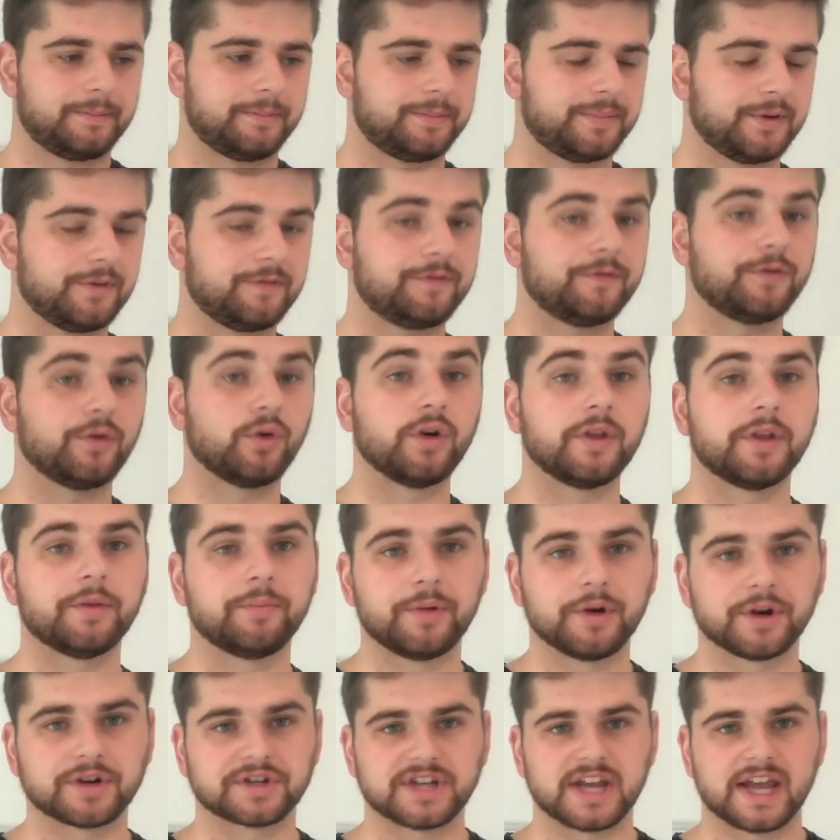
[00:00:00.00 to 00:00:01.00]

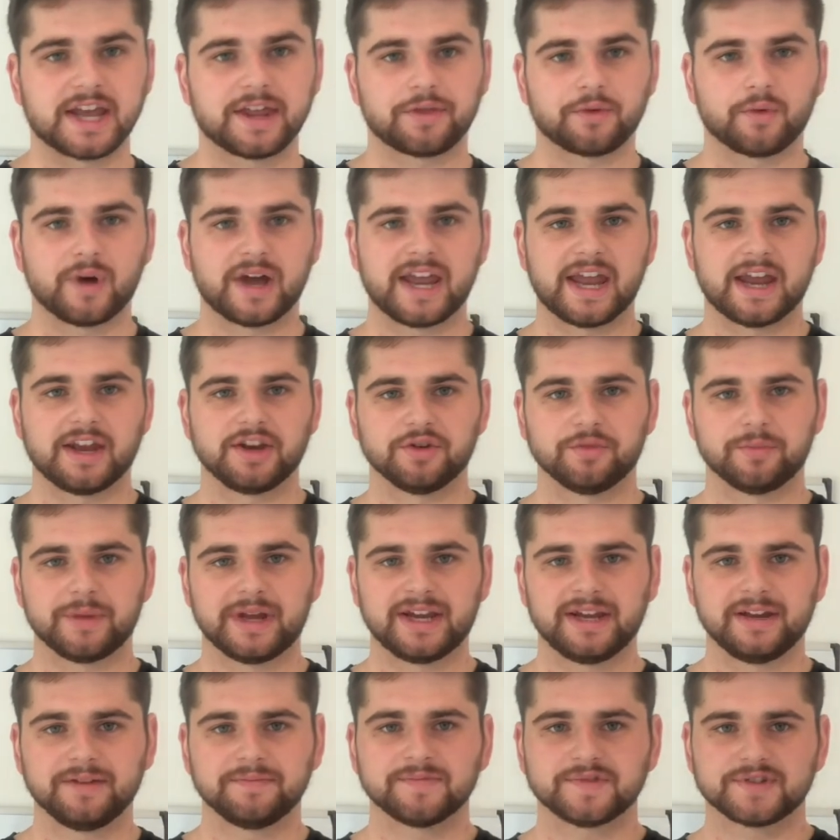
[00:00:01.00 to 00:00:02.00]
Berkshire Hathaway annual
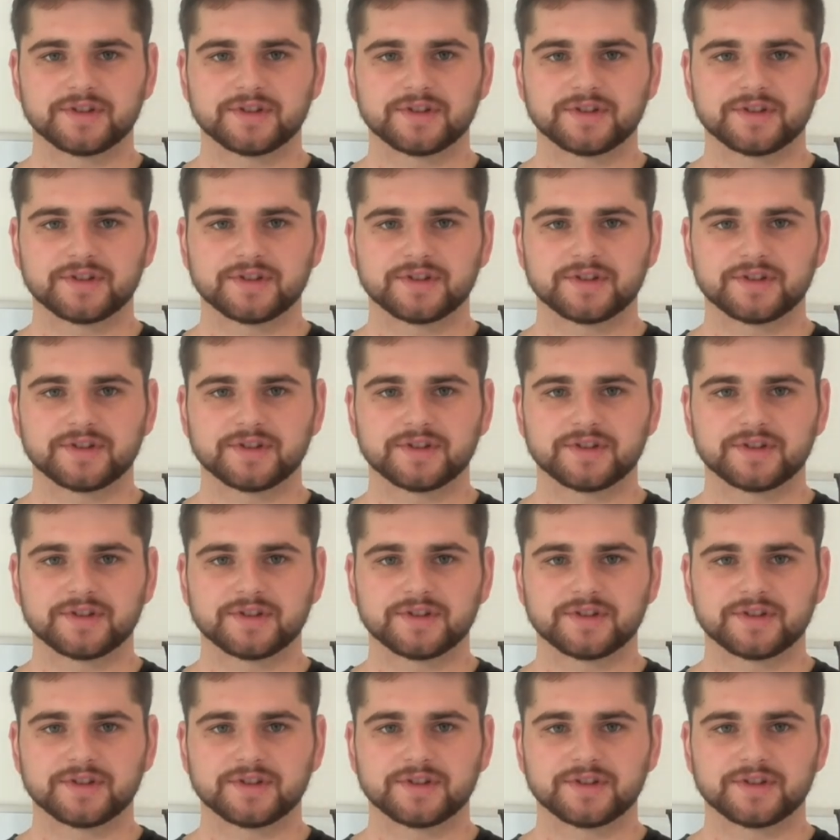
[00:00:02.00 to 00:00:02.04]
meeting.